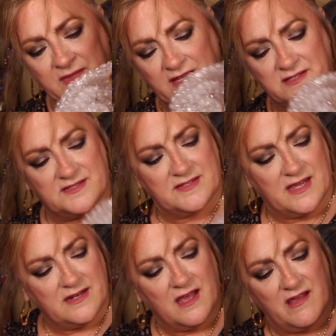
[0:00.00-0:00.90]

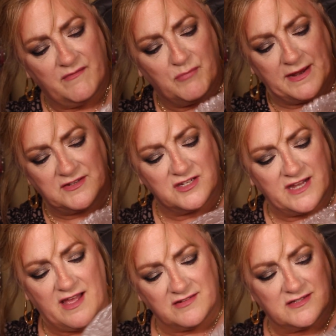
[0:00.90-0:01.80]
instead of branching
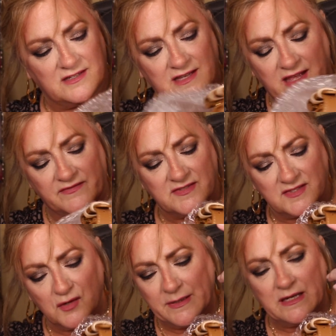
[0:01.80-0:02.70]
out into, they have
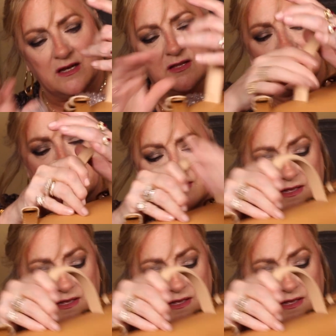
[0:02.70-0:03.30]
so many colors.